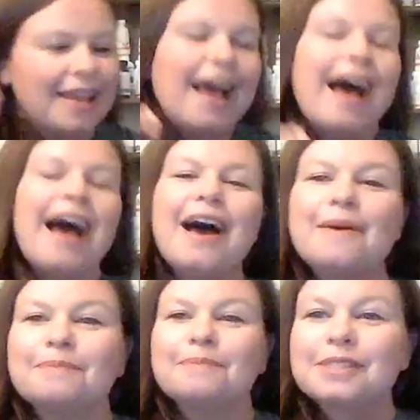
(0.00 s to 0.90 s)

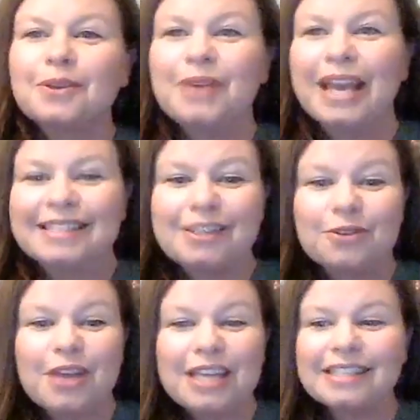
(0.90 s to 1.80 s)
Um, so yes, so
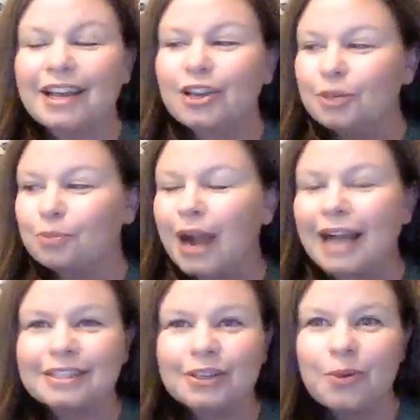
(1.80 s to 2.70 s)
that's a good
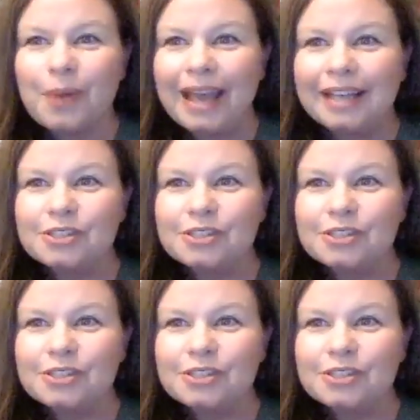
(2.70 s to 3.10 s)
practical way